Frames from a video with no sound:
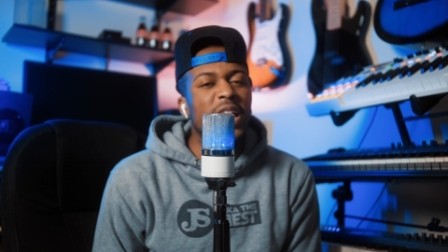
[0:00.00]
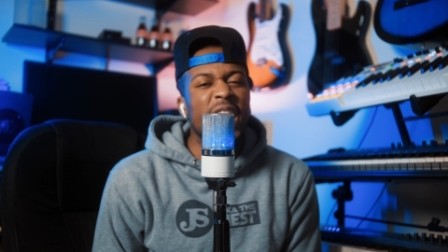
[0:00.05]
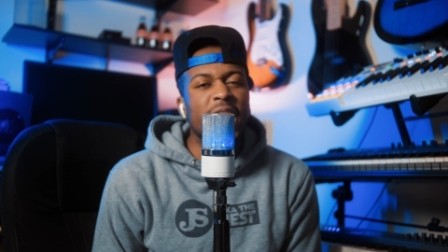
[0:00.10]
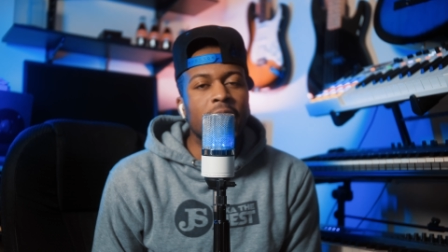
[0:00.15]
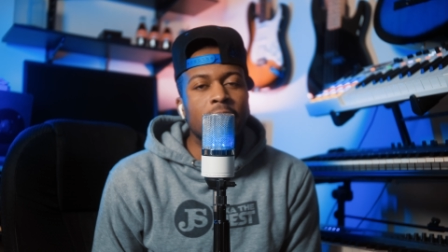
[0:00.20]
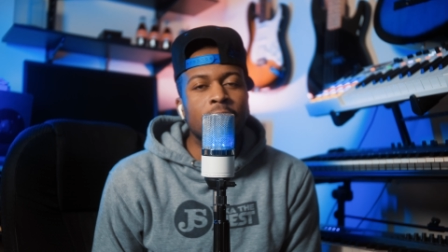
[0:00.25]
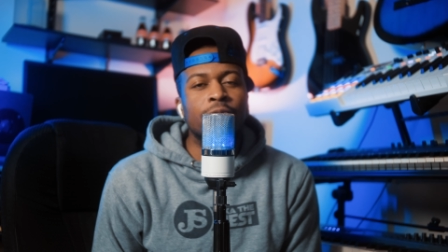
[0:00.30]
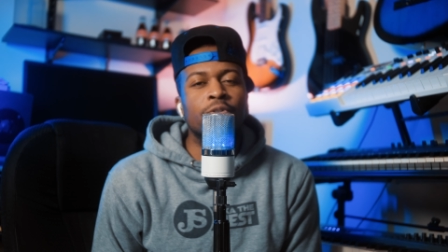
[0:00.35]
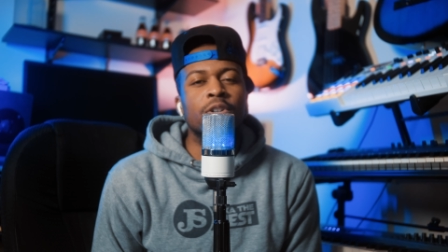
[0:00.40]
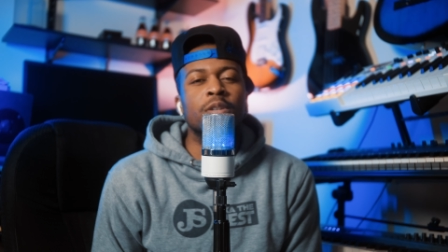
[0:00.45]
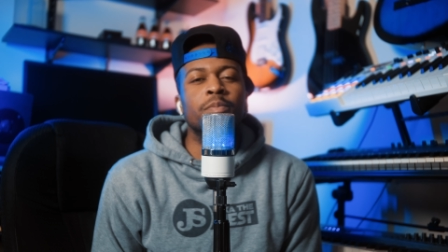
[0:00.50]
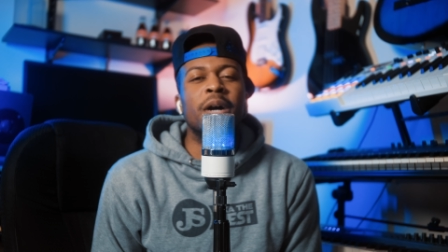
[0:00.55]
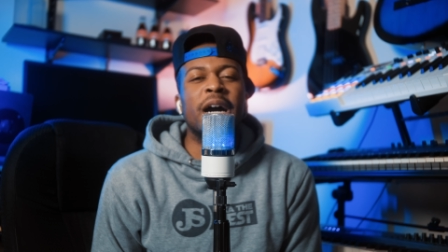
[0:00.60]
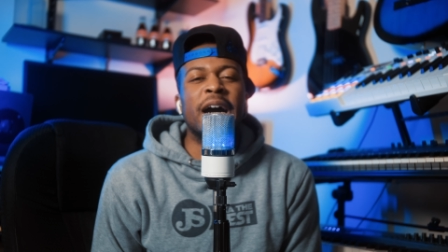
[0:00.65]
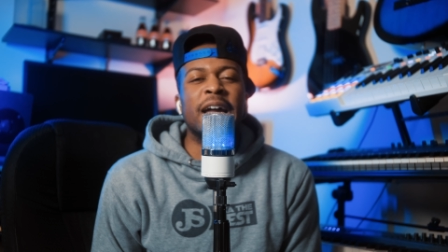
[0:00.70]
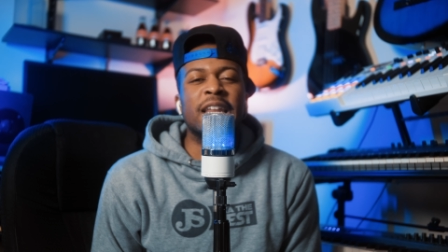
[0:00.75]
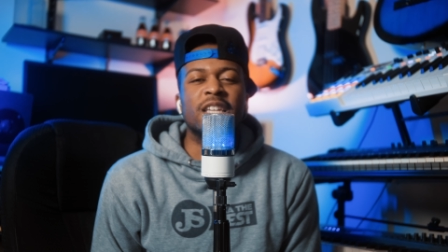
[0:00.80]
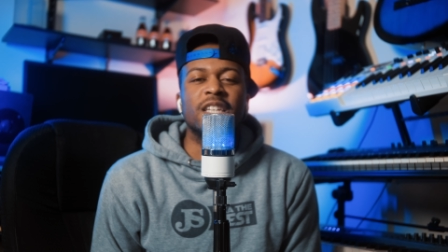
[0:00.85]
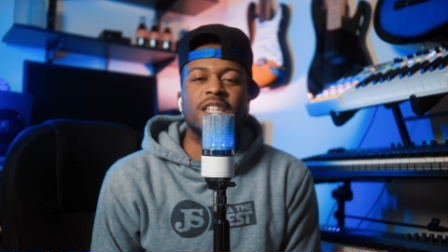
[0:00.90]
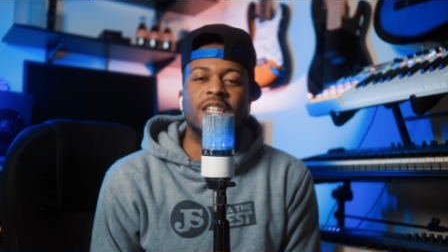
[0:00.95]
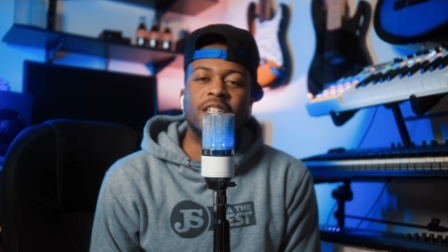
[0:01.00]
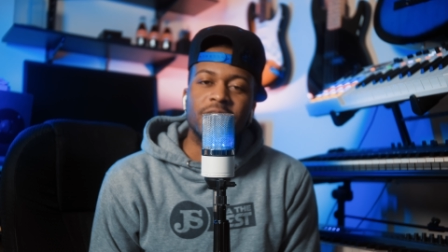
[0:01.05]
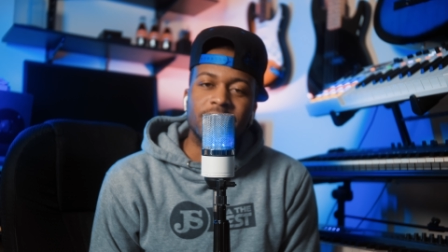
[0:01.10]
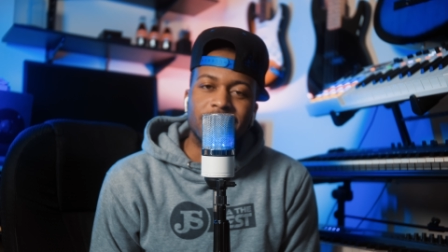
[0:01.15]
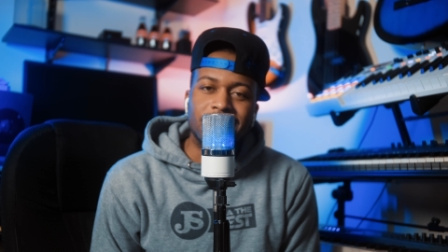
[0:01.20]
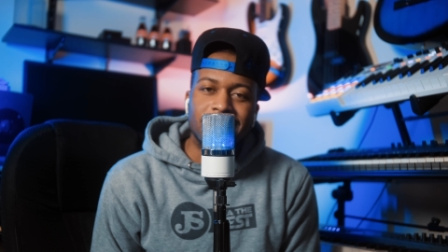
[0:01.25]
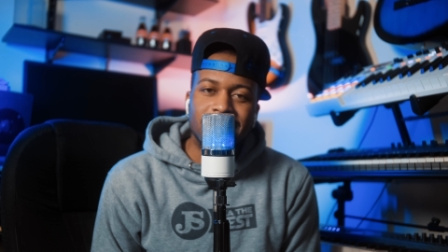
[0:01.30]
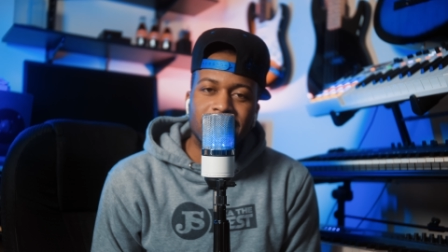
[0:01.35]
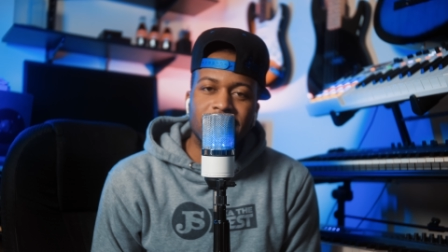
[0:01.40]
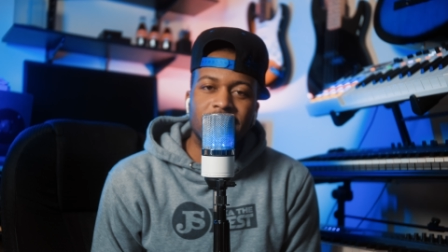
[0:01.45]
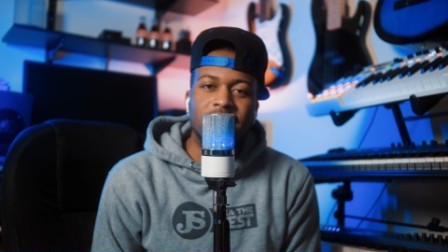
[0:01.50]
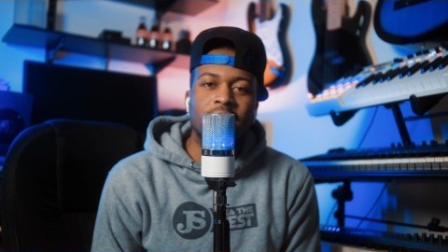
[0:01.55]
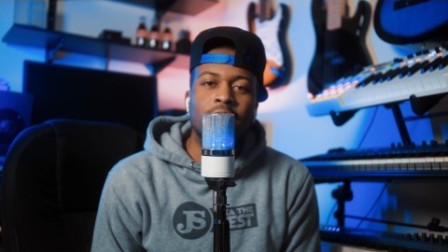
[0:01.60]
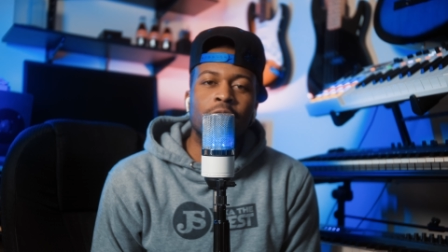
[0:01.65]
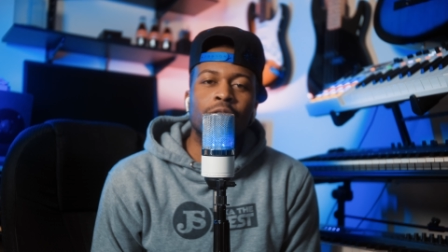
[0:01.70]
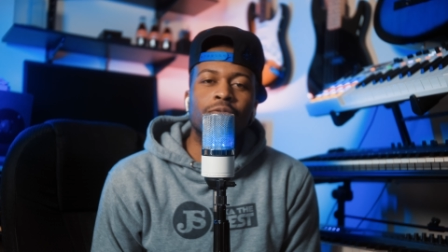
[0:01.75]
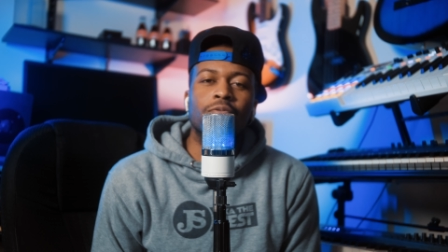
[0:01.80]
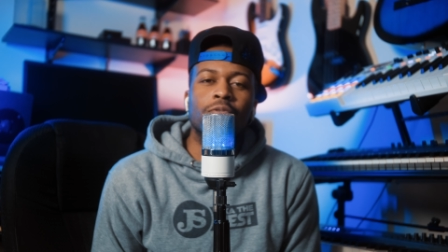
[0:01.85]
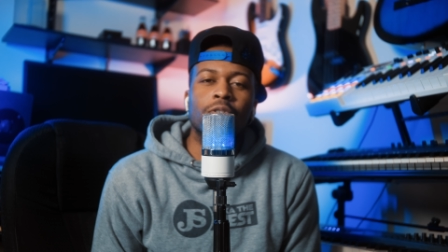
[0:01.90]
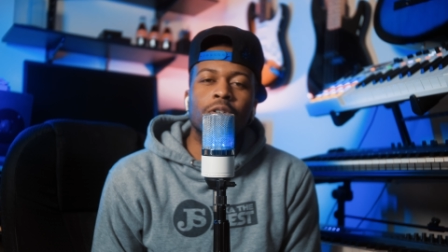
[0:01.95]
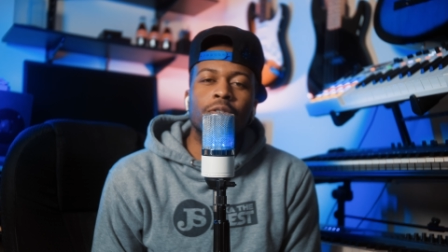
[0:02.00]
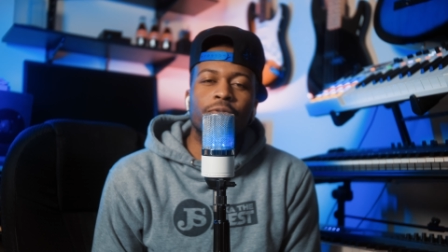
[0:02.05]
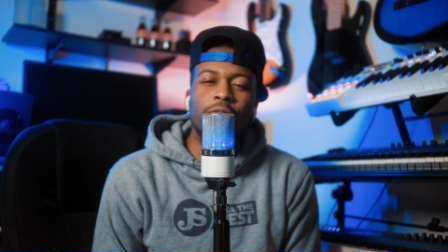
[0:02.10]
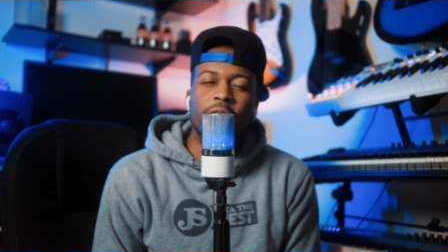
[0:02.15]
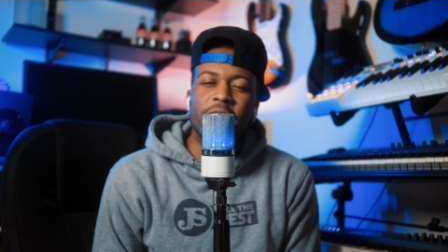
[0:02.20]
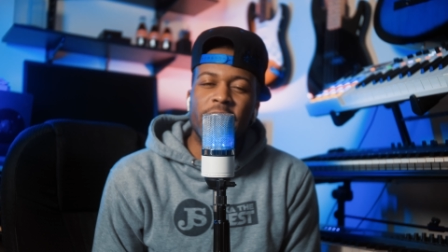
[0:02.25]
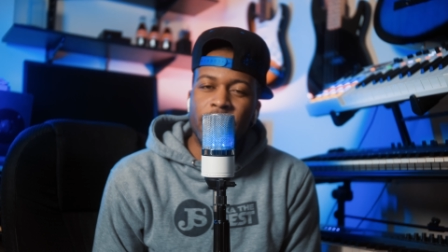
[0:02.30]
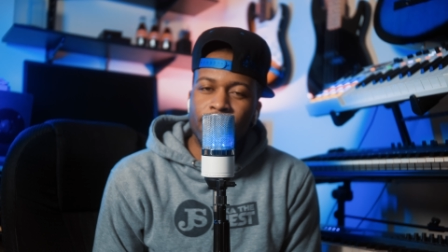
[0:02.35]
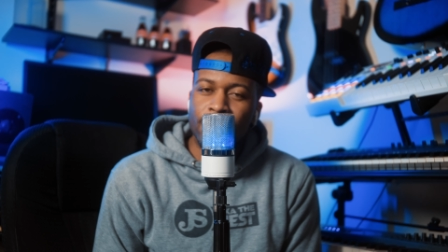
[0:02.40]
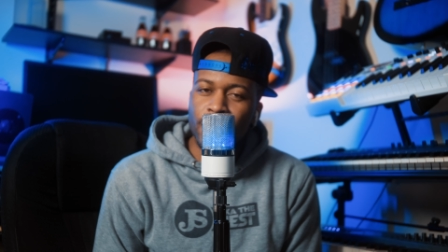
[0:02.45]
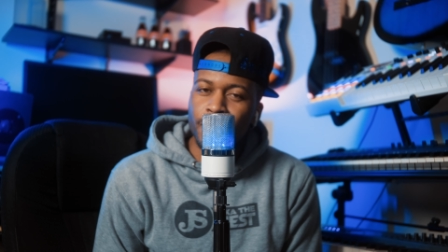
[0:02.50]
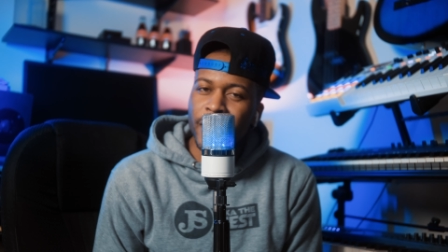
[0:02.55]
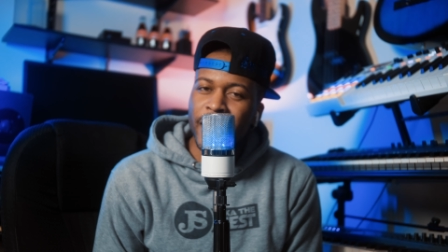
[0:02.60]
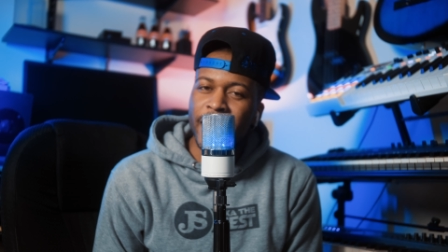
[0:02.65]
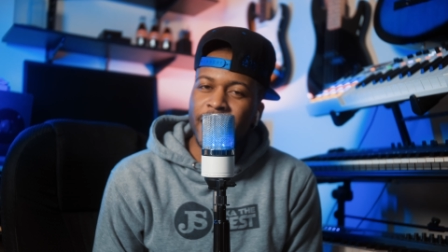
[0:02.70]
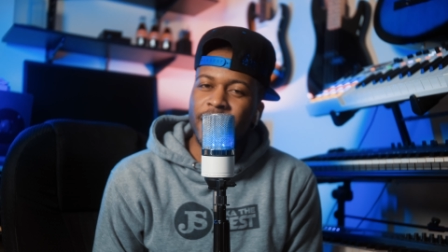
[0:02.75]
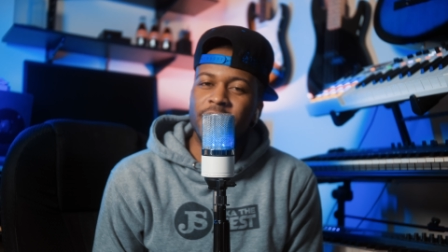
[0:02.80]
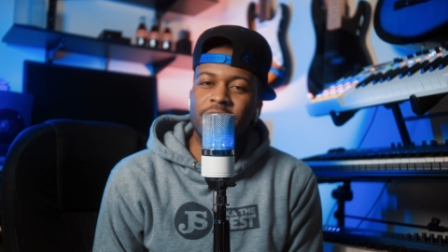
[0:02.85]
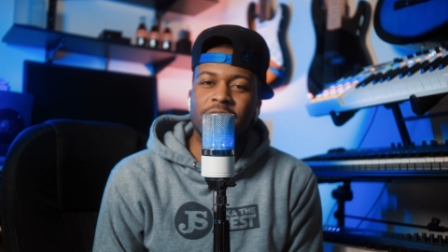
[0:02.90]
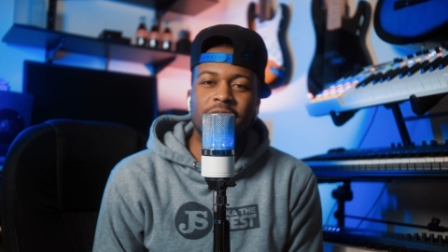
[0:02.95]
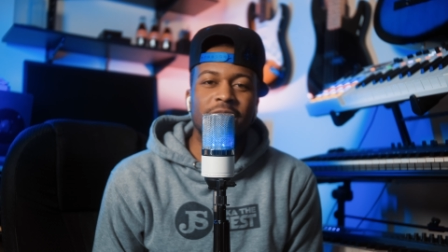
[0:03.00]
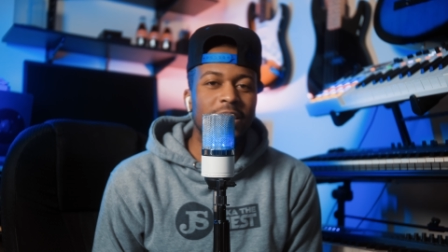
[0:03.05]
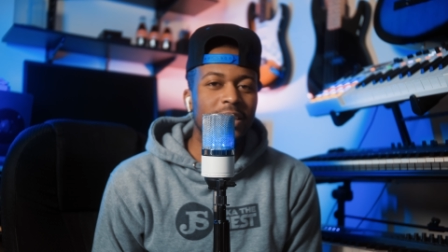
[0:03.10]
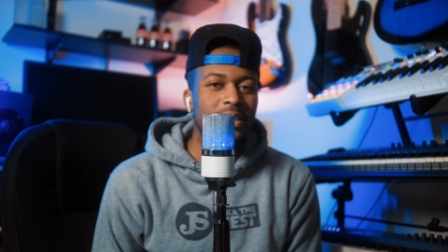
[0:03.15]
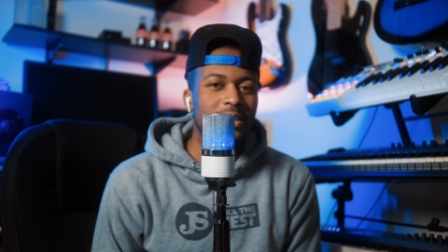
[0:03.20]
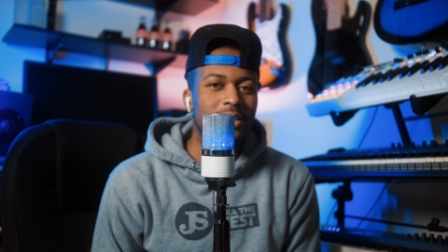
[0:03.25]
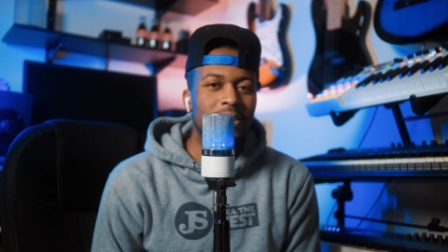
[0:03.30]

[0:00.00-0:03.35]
Everybody eats. It's enough room for everybody to eat.